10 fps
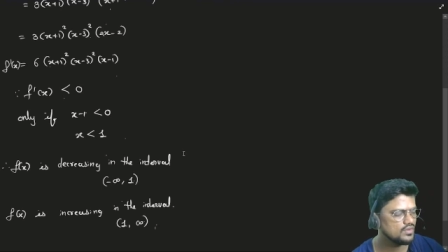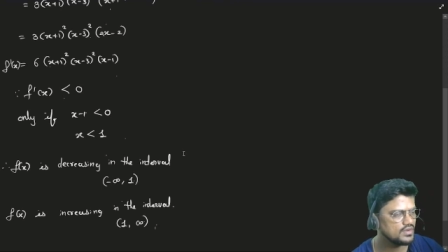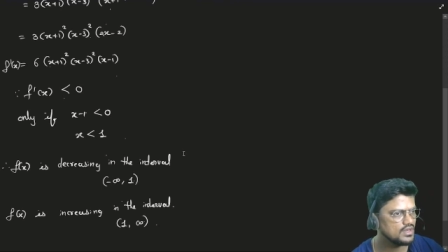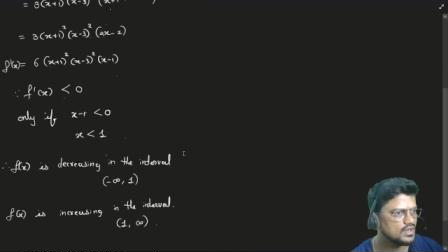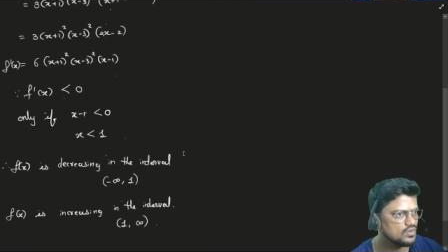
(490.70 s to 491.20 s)
you have
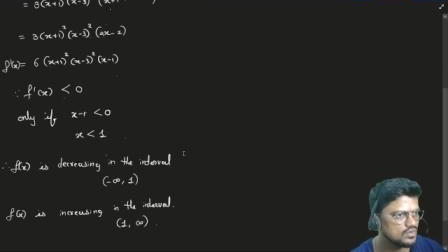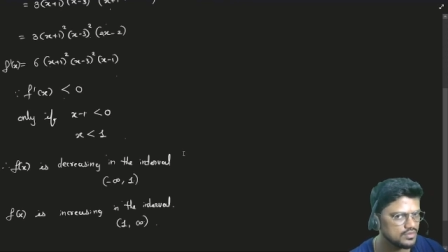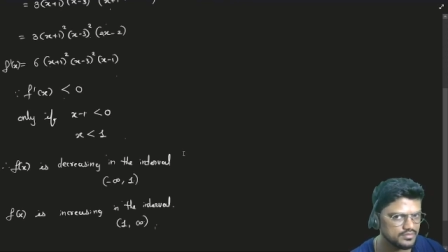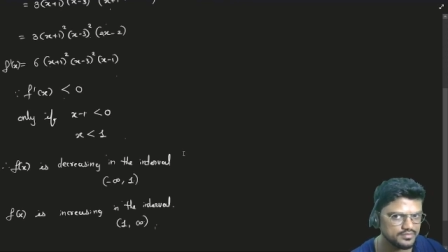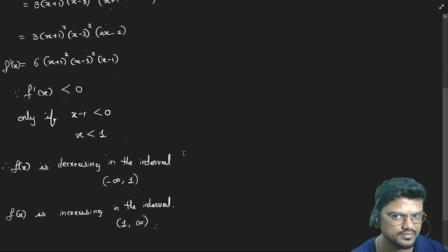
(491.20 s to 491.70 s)
any doubt,
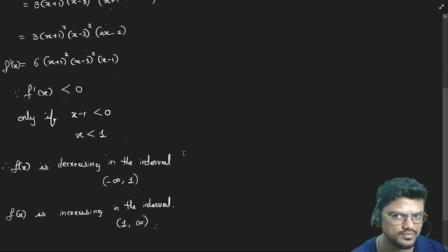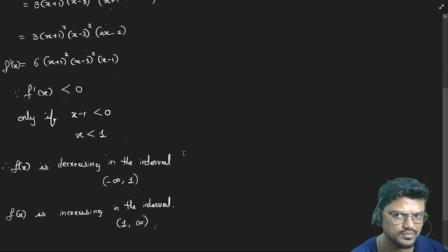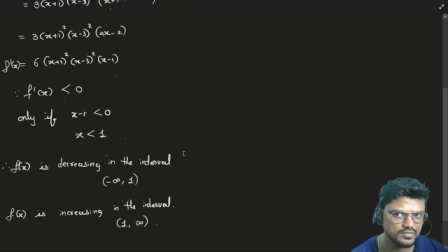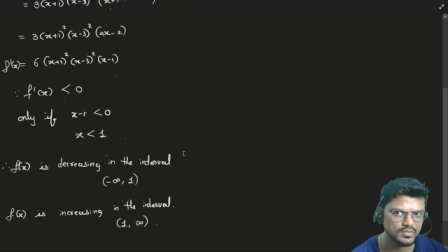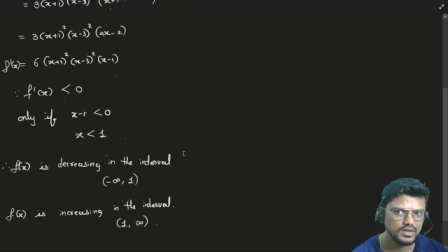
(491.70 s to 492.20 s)

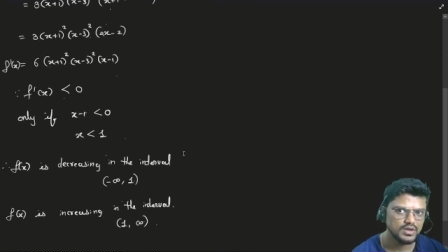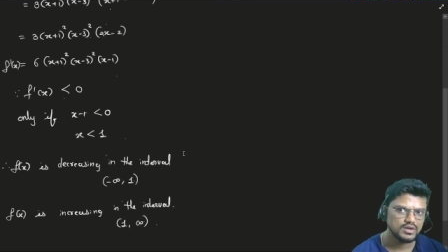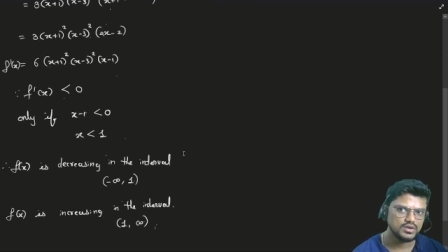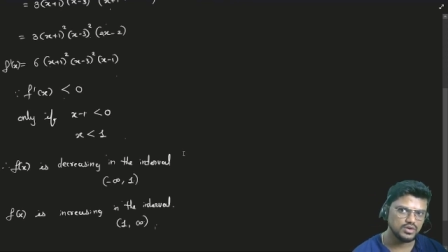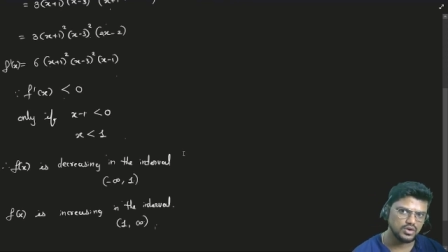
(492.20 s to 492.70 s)

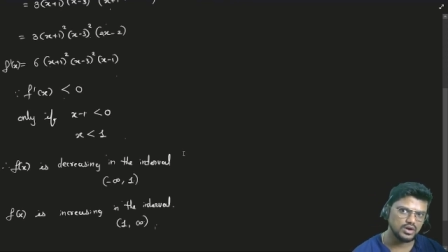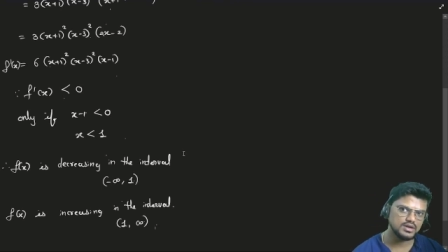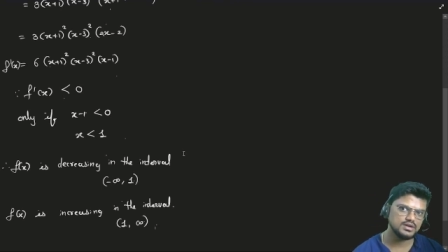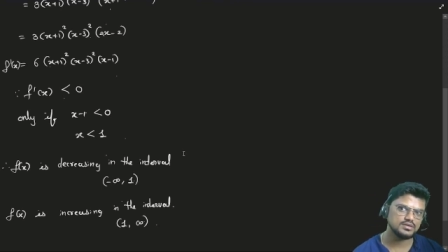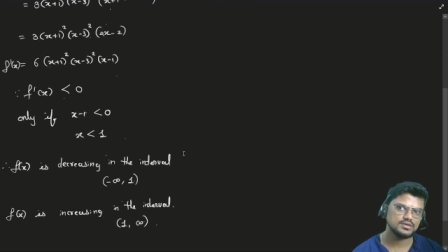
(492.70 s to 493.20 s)
did you
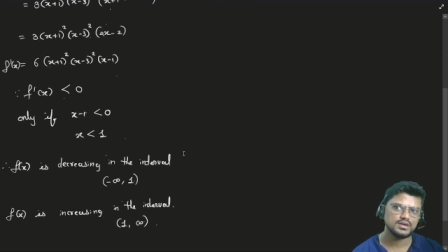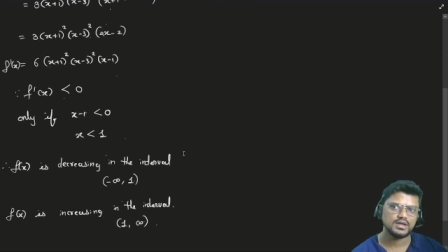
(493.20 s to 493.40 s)
got it?